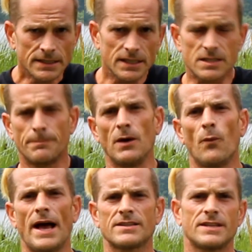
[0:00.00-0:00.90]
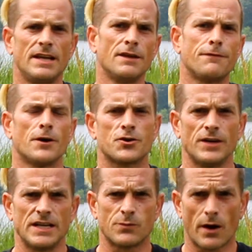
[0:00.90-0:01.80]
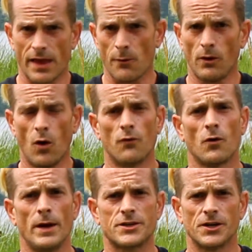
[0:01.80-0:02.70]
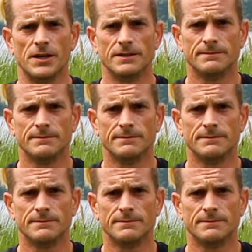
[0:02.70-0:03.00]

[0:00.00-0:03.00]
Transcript: just a bit west in the fir trees where they will overwinter.